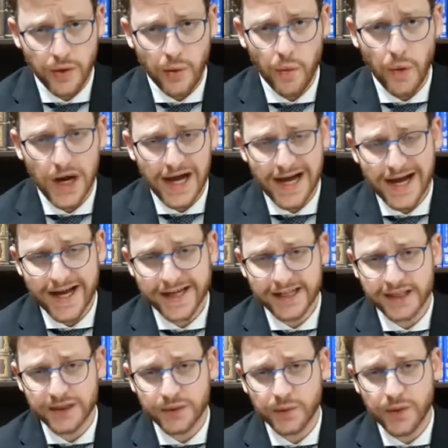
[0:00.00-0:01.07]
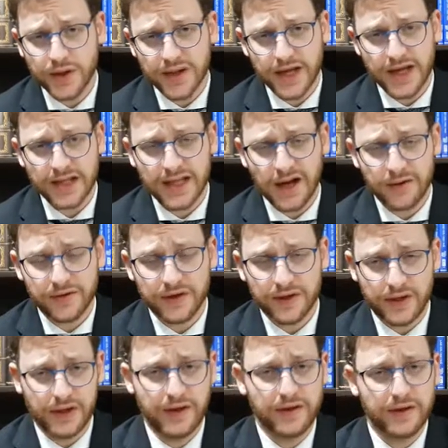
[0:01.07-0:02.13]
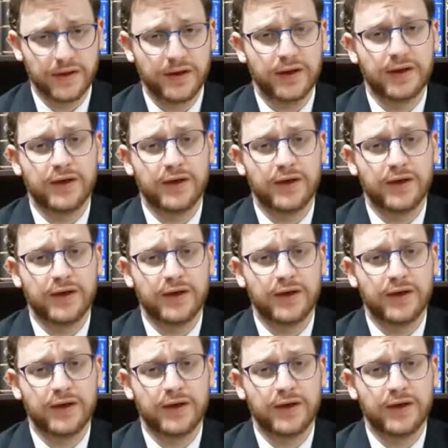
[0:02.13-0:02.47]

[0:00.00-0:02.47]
Why were they allowed to eat?